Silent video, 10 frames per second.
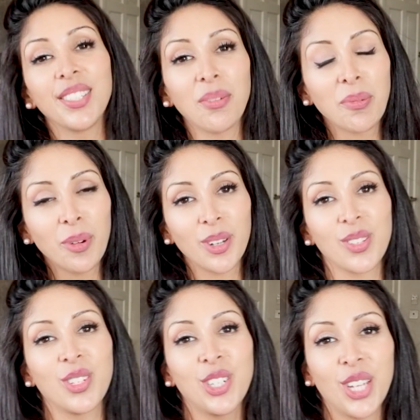so many
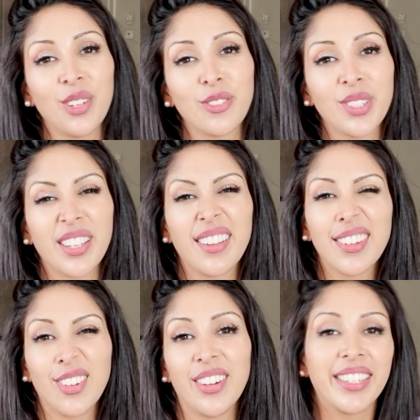products on the shelves are
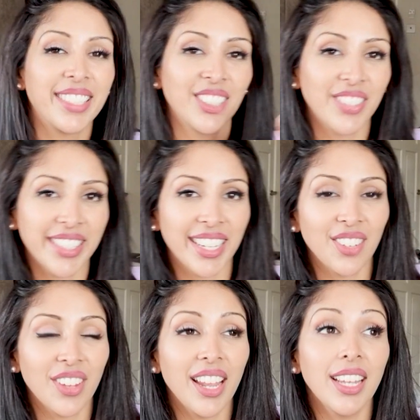not ideal for skin
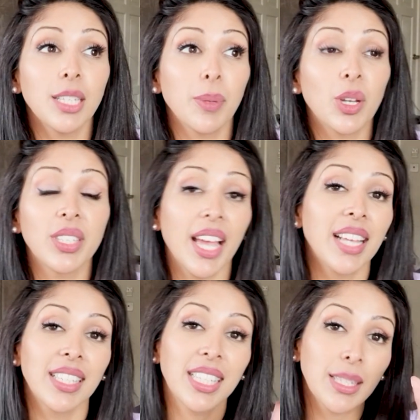of color is because it
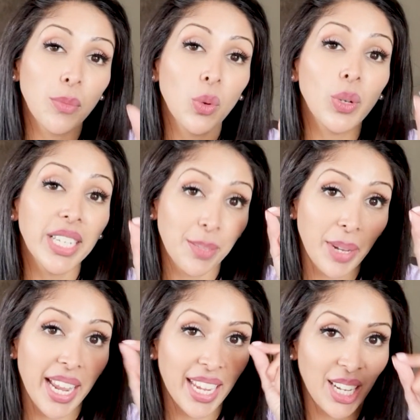has the smallest
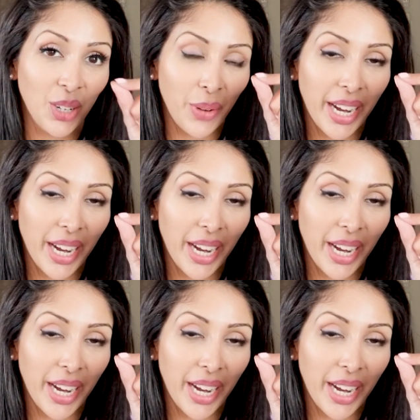molecular